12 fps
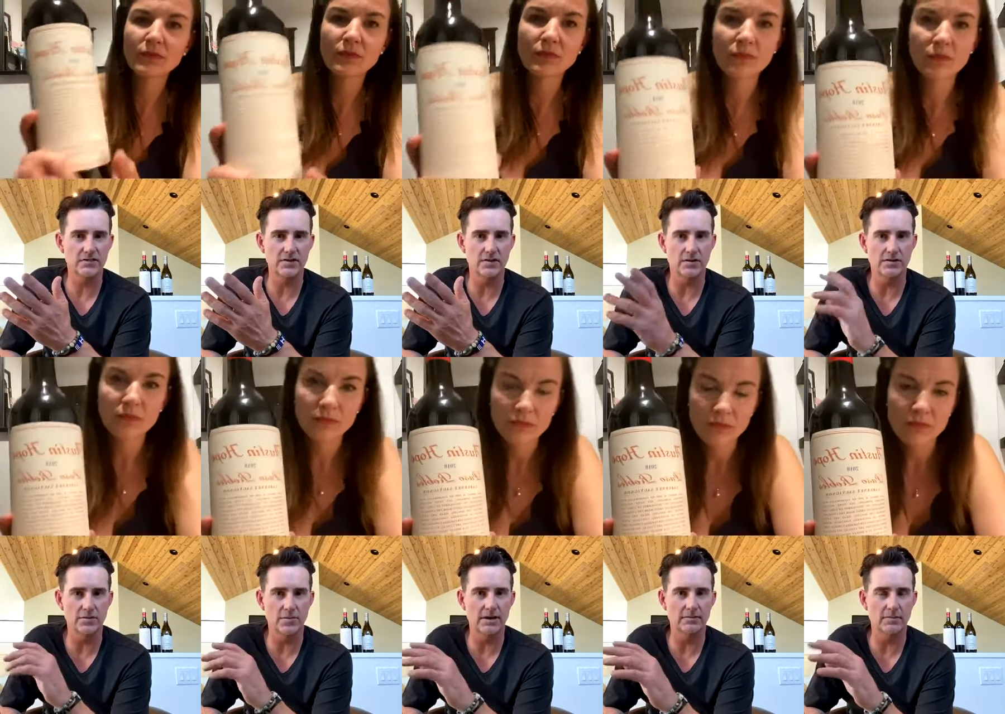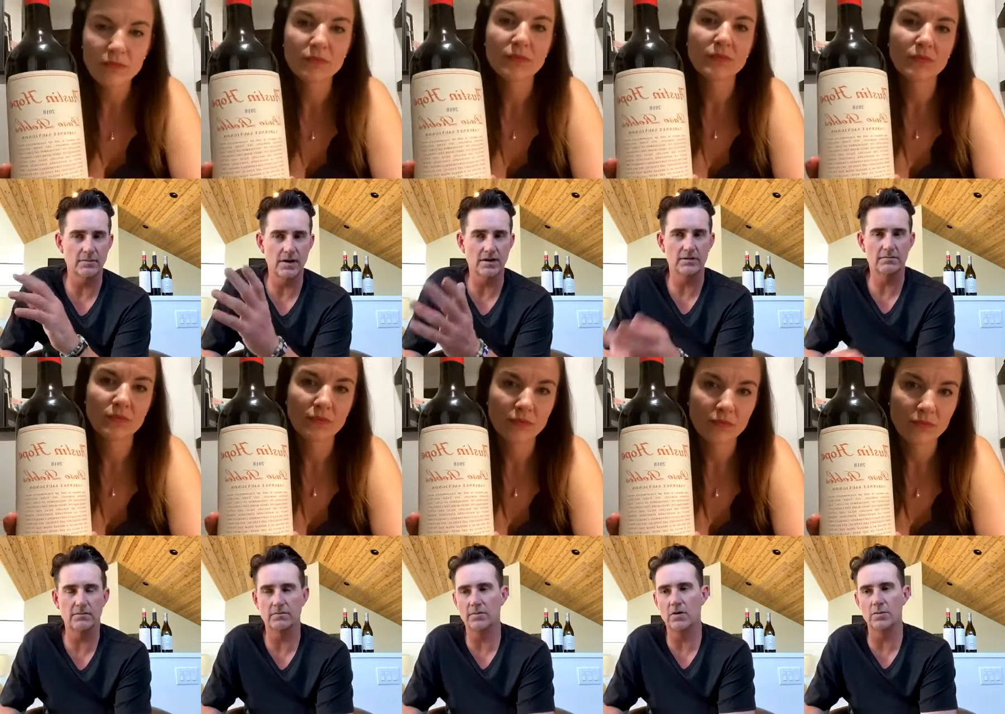Speaker 1: years. So my, my
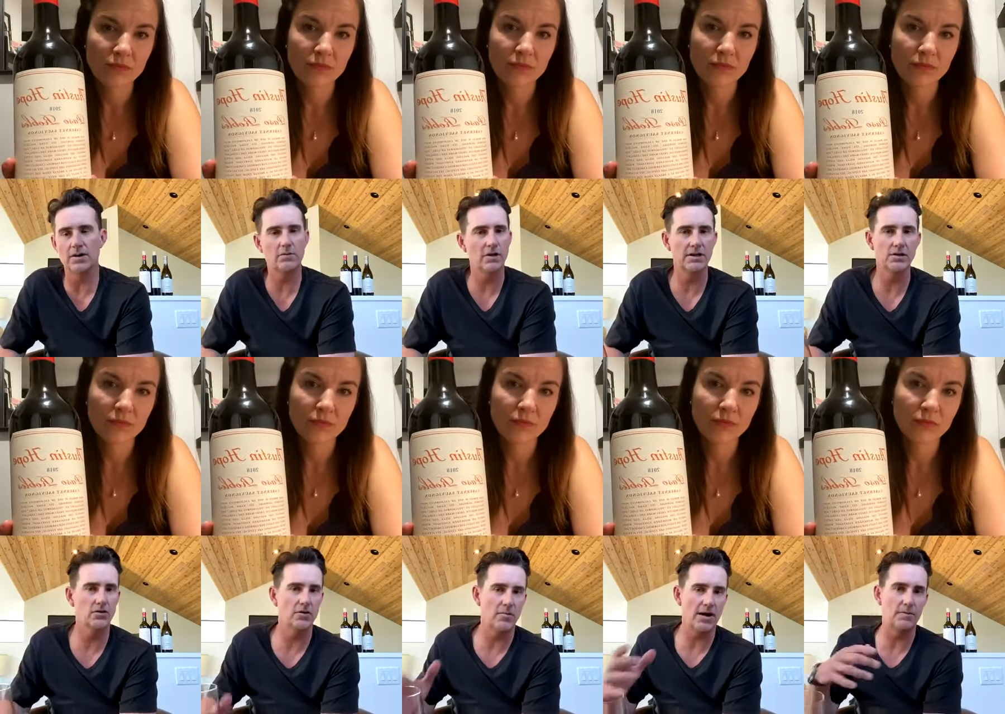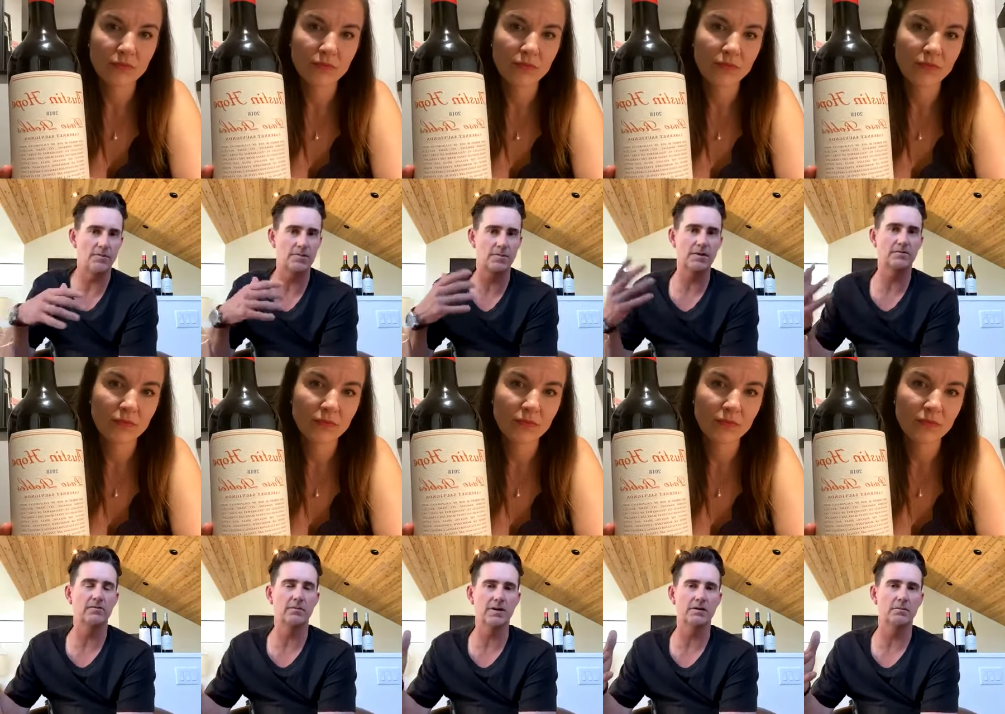nobody really knew the brand was being
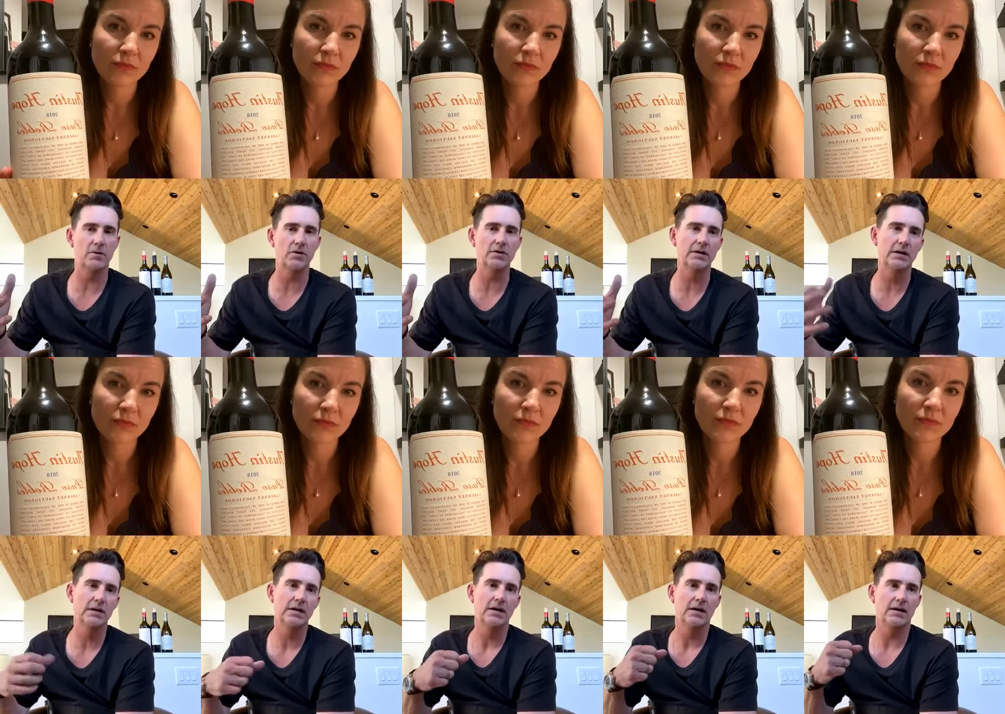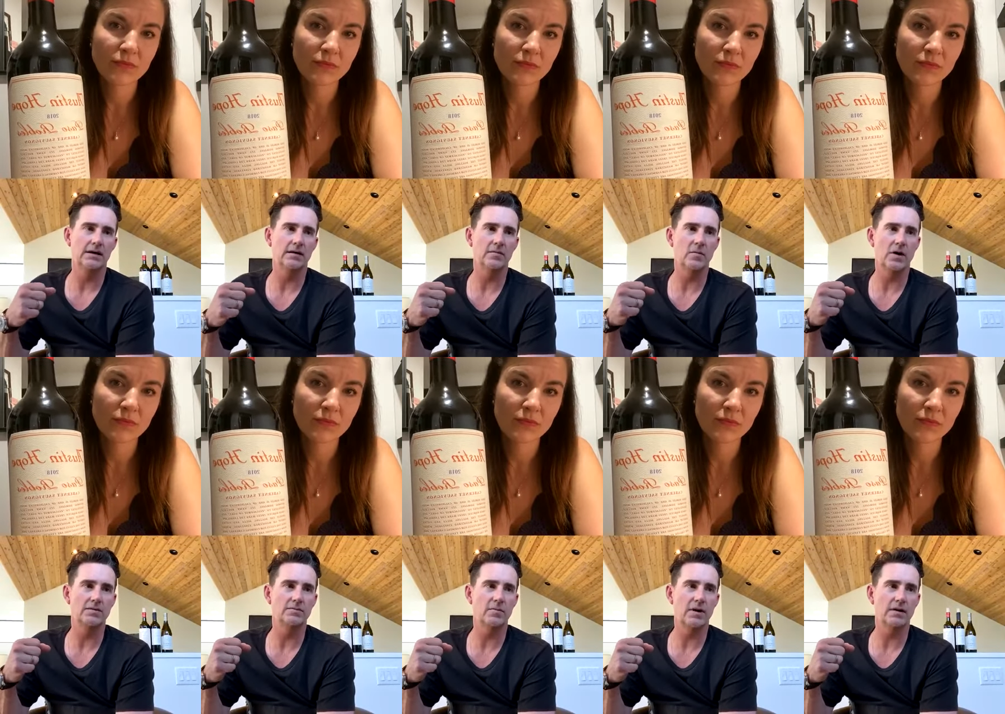being built. Um, I,
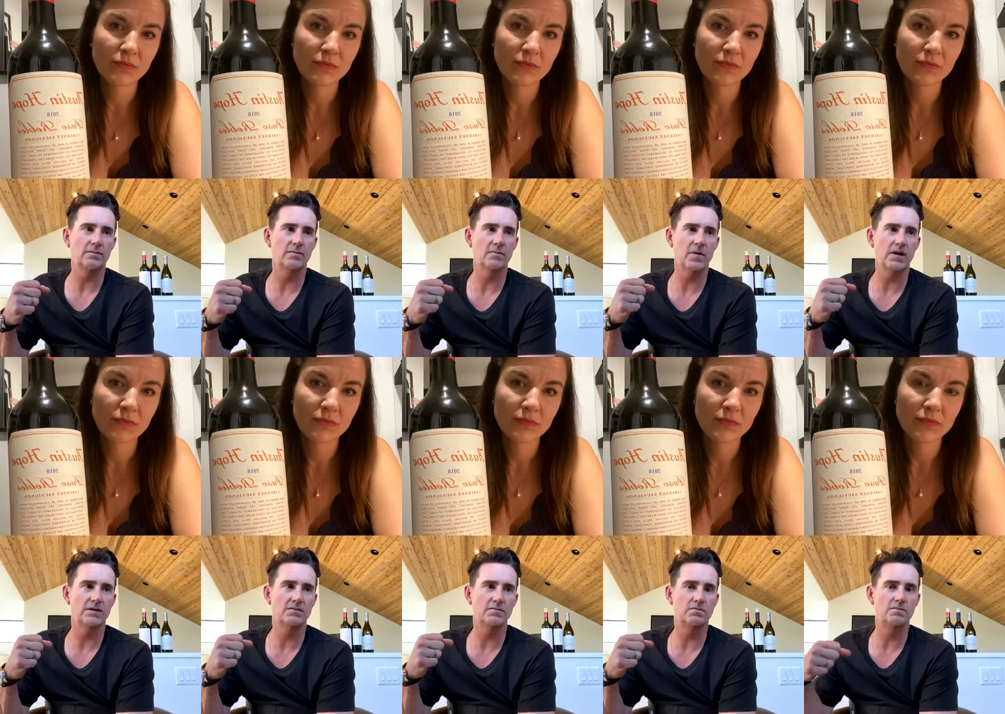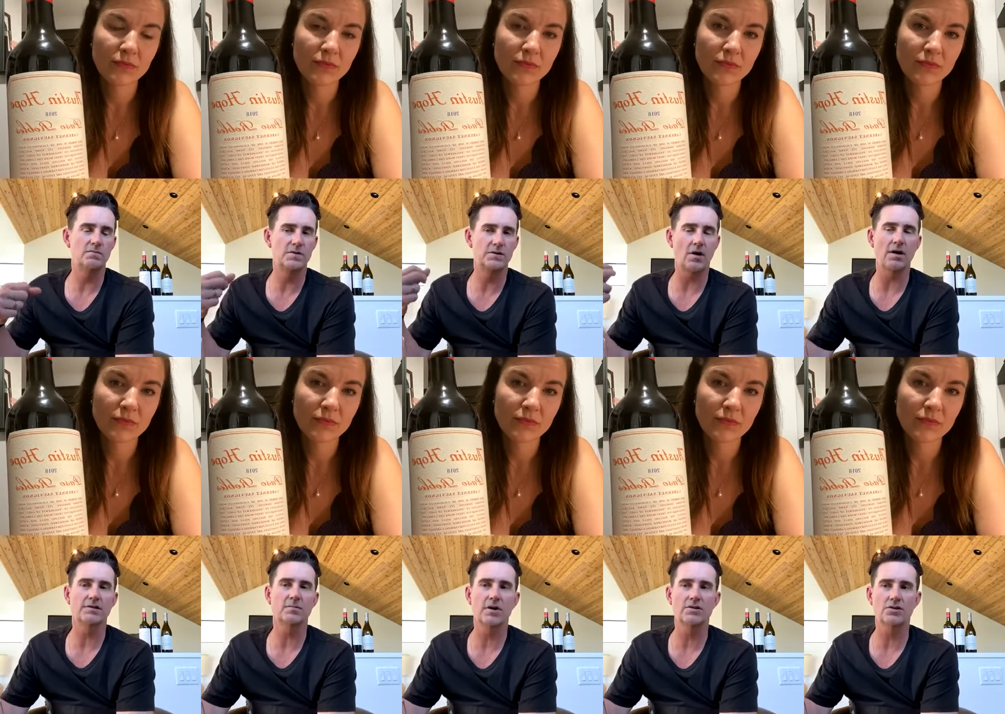I, I thought to
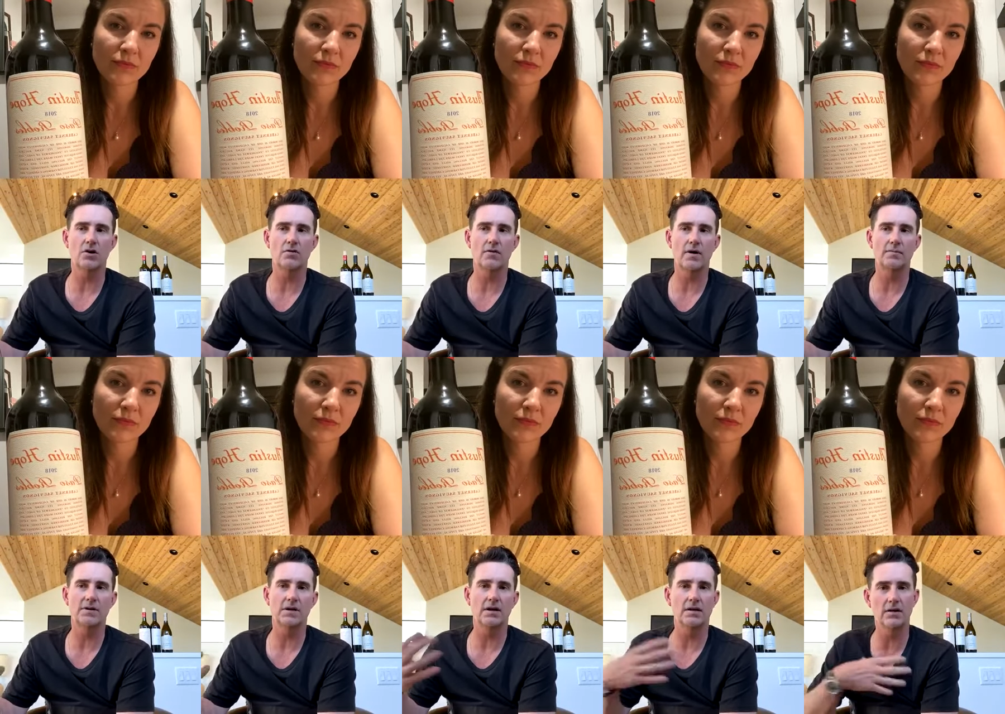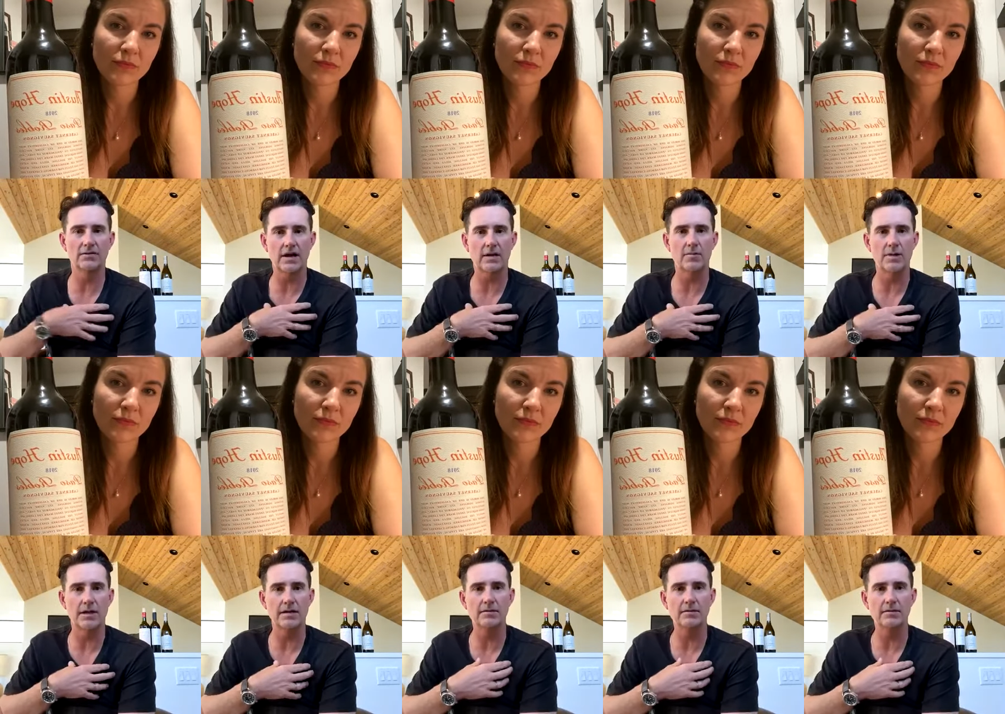myself, I mean, I love Cabernet,